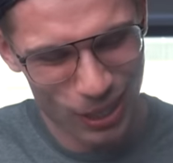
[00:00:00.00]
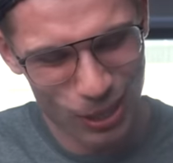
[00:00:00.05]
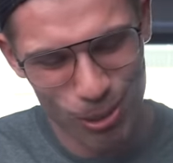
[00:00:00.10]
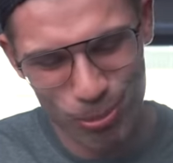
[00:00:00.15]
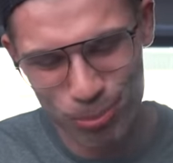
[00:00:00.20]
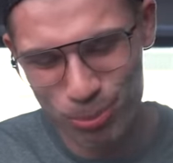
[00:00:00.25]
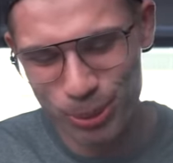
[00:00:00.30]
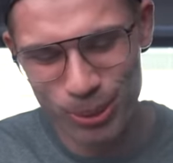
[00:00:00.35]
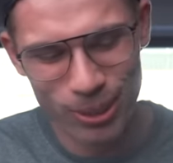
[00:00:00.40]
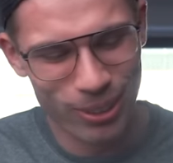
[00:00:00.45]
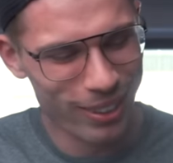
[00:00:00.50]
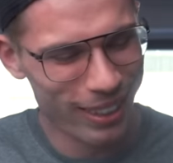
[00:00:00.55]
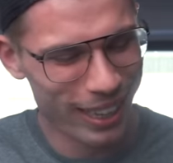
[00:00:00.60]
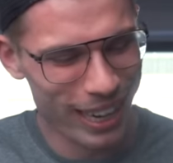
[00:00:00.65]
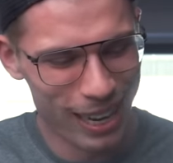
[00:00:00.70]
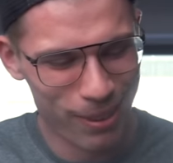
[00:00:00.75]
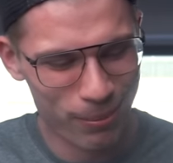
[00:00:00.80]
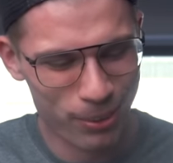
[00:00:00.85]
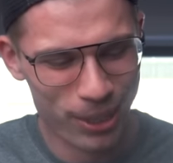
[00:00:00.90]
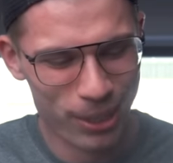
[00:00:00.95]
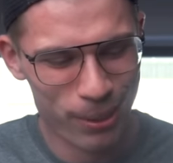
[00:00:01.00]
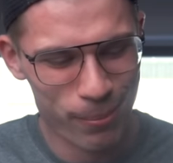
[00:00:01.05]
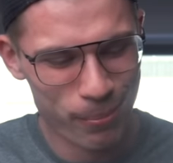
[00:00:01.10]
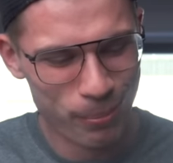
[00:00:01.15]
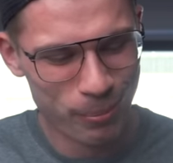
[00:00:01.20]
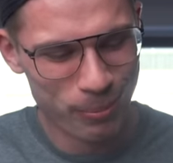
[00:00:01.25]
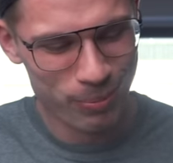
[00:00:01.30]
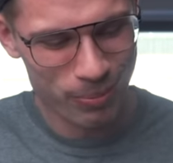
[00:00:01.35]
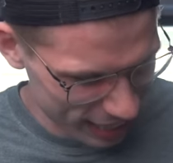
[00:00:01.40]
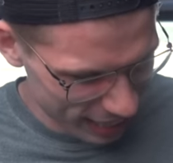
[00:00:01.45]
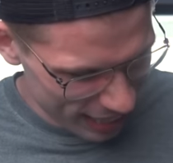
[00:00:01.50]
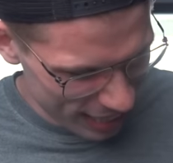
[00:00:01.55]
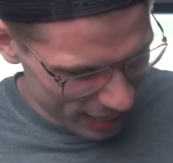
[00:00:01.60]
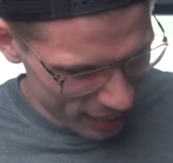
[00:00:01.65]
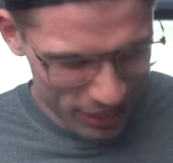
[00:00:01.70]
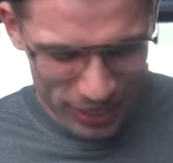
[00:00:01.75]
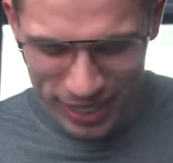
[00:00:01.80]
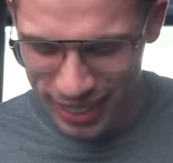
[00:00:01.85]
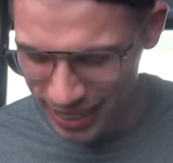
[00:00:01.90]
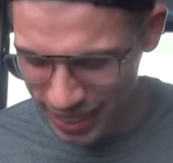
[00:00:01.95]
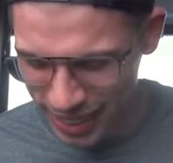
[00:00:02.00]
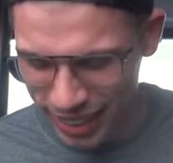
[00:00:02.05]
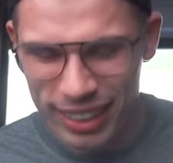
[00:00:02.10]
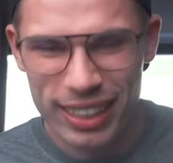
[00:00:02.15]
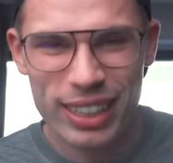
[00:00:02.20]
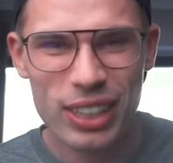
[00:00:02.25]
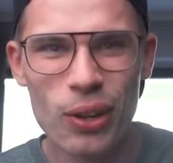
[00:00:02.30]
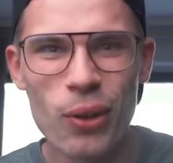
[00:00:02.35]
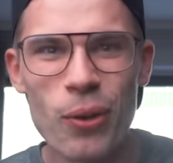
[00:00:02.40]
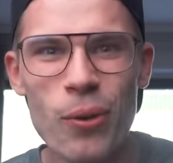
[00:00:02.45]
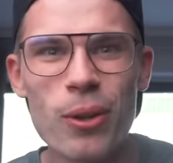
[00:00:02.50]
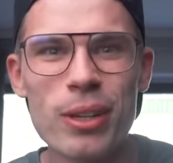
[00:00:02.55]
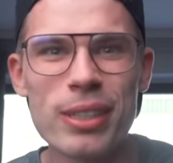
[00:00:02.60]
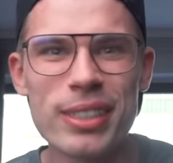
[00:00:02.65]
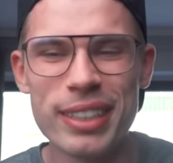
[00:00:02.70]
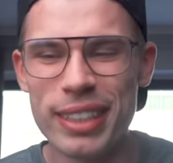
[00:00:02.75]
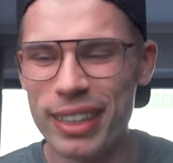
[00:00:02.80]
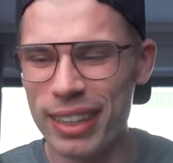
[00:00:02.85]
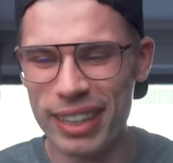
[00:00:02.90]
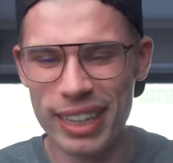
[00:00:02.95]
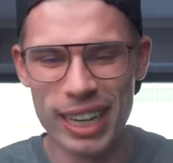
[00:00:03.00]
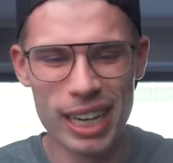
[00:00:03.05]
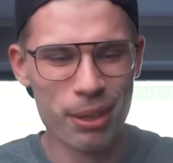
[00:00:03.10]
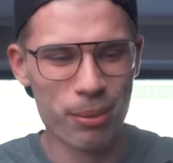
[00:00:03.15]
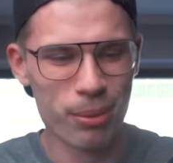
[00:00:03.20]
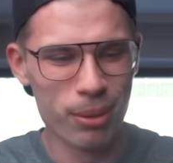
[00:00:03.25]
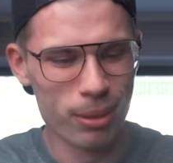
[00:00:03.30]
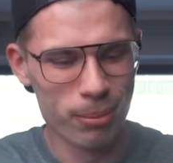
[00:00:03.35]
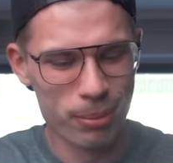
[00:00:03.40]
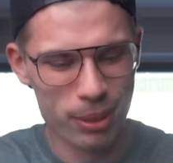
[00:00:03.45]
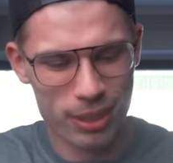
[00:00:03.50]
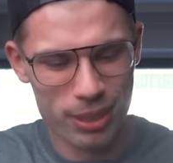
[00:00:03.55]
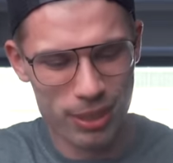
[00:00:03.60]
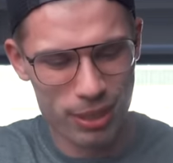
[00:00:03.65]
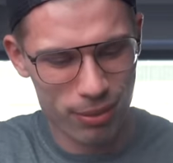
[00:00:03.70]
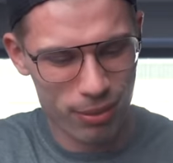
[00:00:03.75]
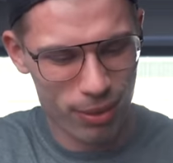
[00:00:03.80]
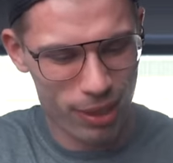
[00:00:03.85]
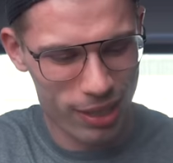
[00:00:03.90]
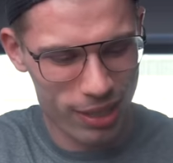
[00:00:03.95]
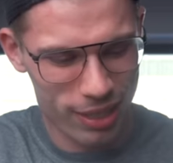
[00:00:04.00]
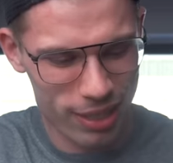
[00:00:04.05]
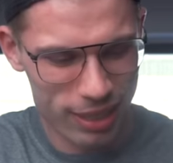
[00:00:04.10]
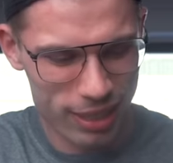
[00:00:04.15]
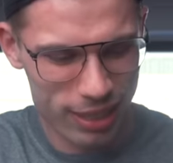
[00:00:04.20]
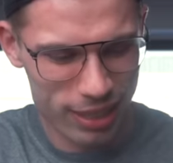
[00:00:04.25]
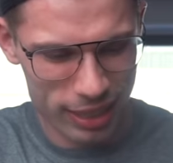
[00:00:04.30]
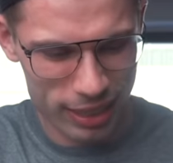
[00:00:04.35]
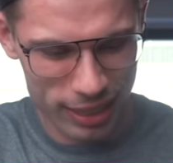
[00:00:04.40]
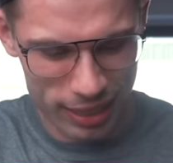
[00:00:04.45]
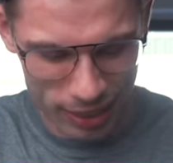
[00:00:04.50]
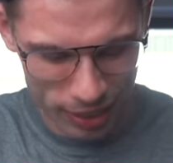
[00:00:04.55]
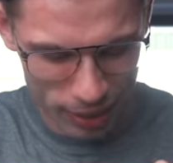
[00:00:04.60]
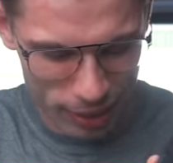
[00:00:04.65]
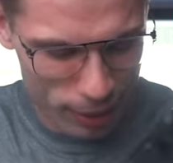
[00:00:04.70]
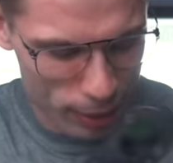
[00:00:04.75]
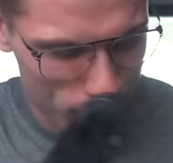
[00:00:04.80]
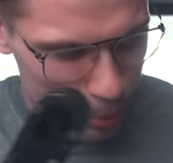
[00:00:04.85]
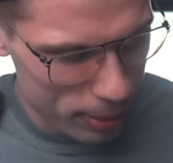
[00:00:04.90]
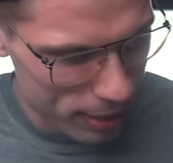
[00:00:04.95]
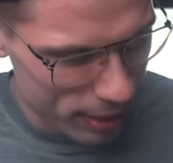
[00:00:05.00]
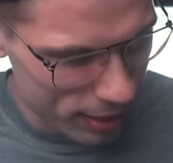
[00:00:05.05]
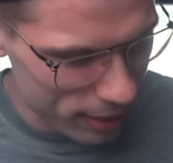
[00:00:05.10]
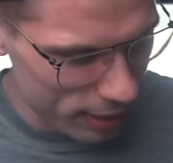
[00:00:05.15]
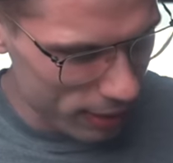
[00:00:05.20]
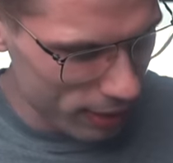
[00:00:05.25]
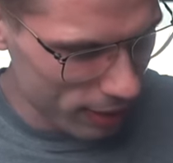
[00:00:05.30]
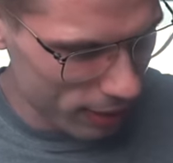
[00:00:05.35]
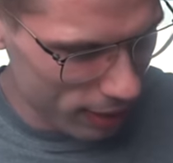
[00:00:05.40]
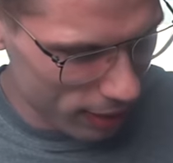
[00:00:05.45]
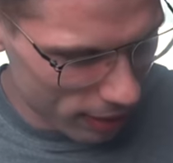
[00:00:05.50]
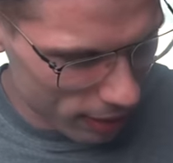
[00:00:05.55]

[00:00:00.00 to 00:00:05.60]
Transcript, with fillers: oh, poor timer you can see little holes in the table because of the little tips here.